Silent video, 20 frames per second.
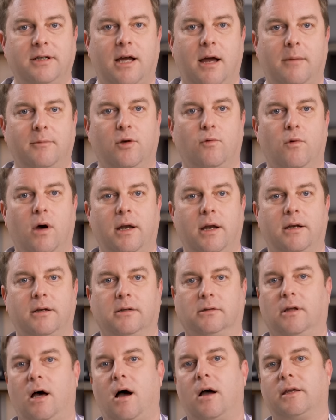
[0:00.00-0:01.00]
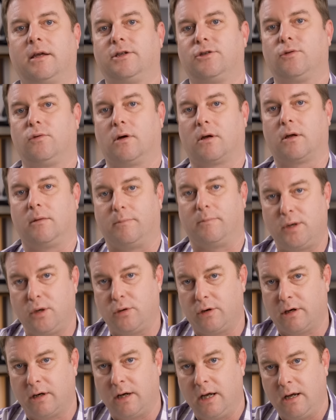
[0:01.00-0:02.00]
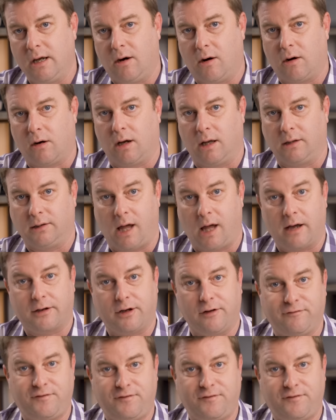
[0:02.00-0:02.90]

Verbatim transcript: time you wanted to log into a computer or unlock your